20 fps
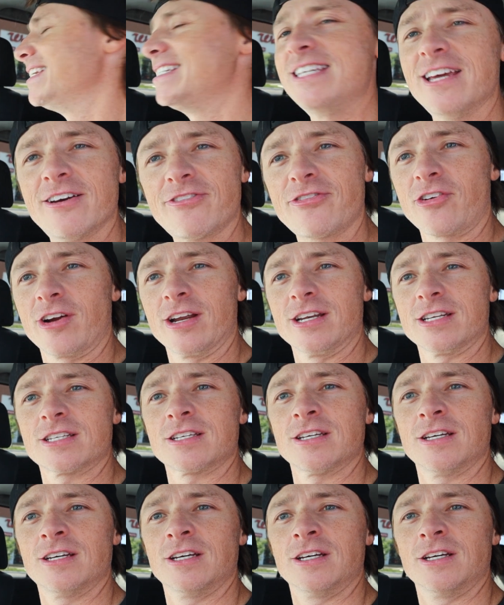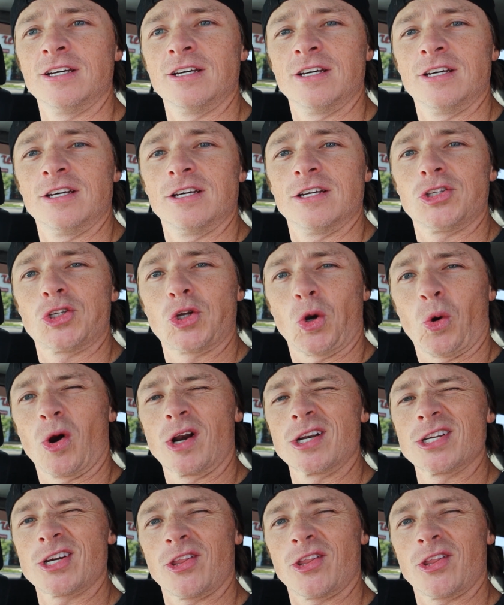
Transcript: different torch,